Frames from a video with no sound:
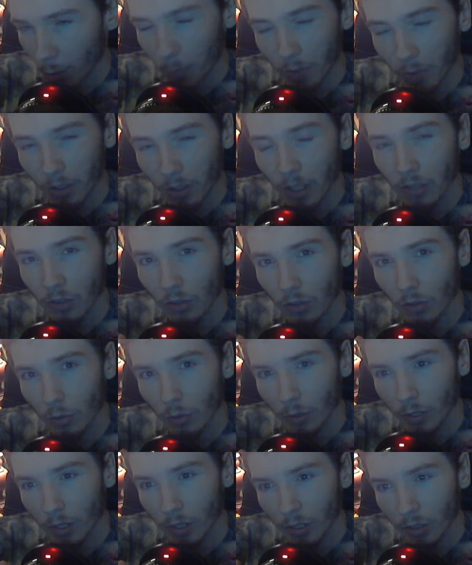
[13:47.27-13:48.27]
you guys
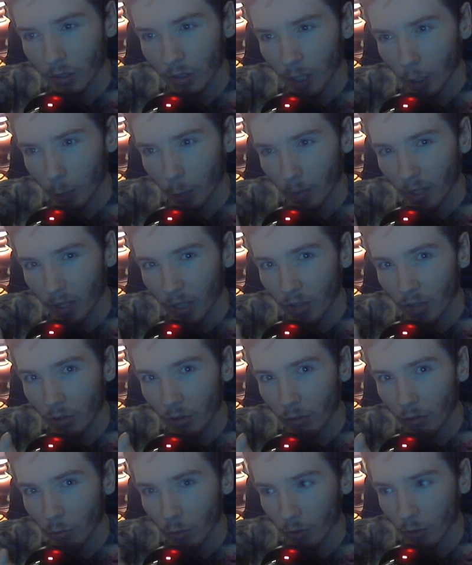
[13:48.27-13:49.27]
enjoyed this, and I hope you guys look
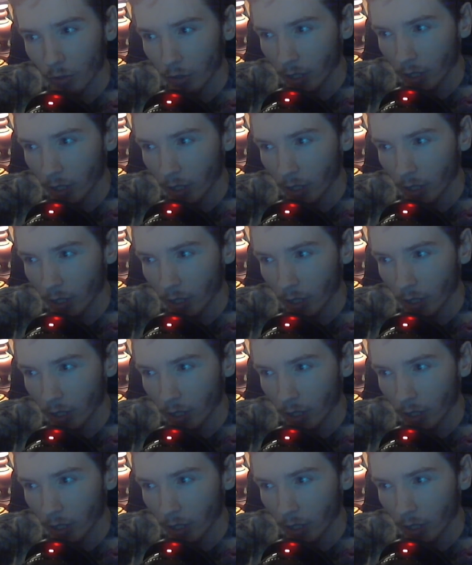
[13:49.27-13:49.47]
forward to the